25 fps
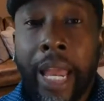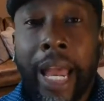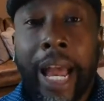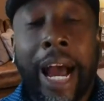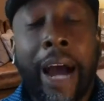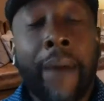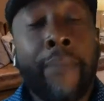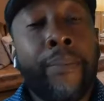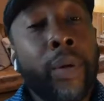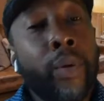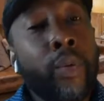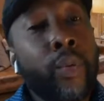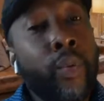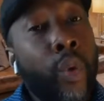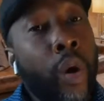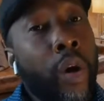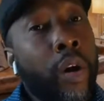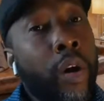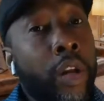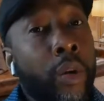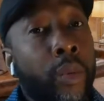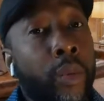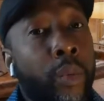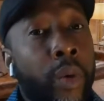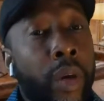I've been
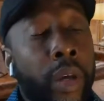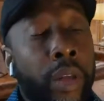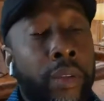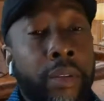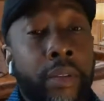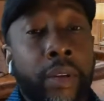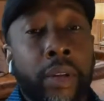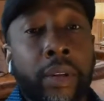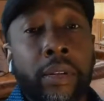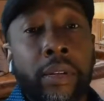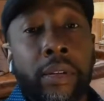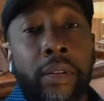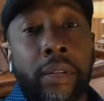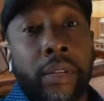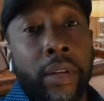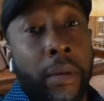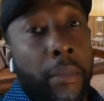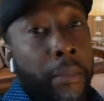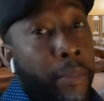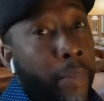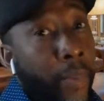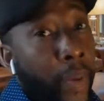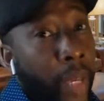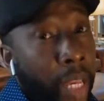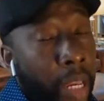working with
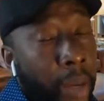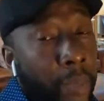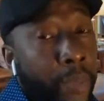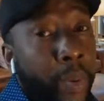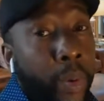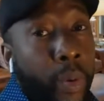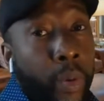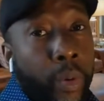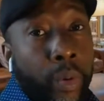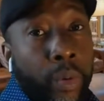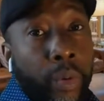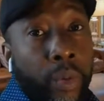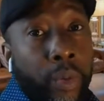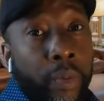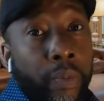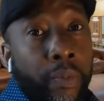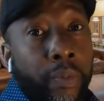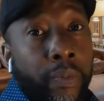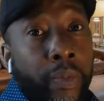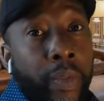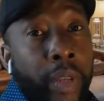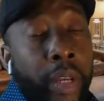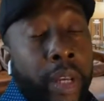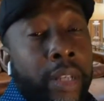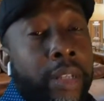some people,
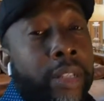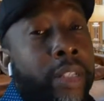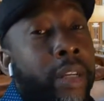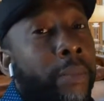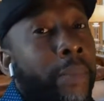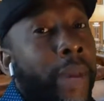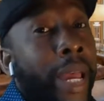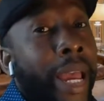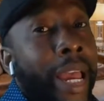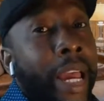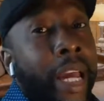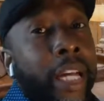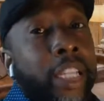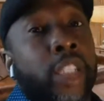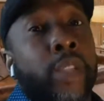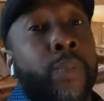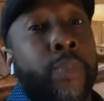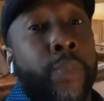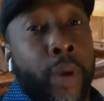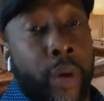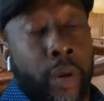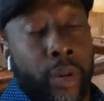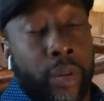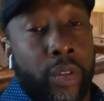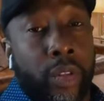some
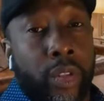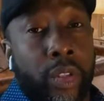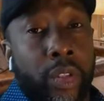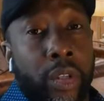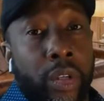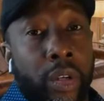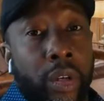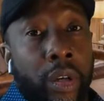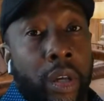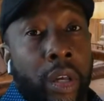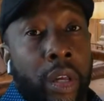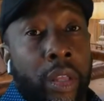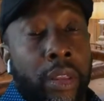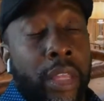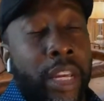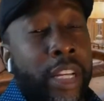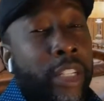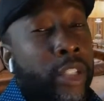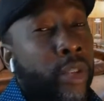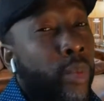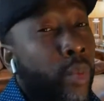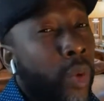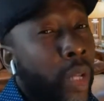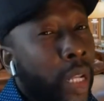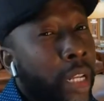experts
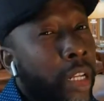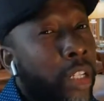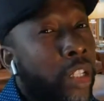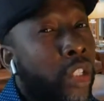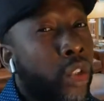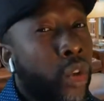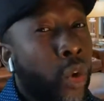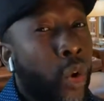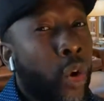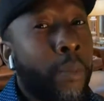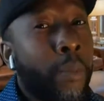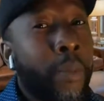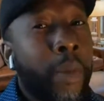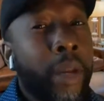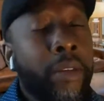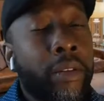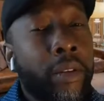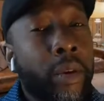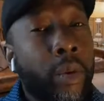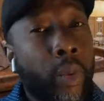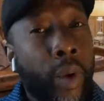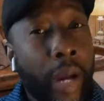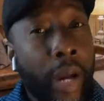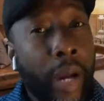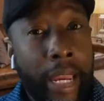that's really showing me the
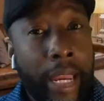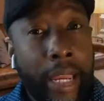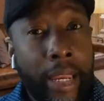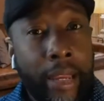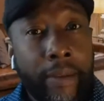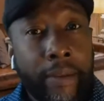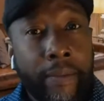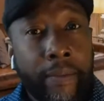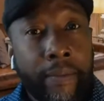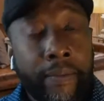way.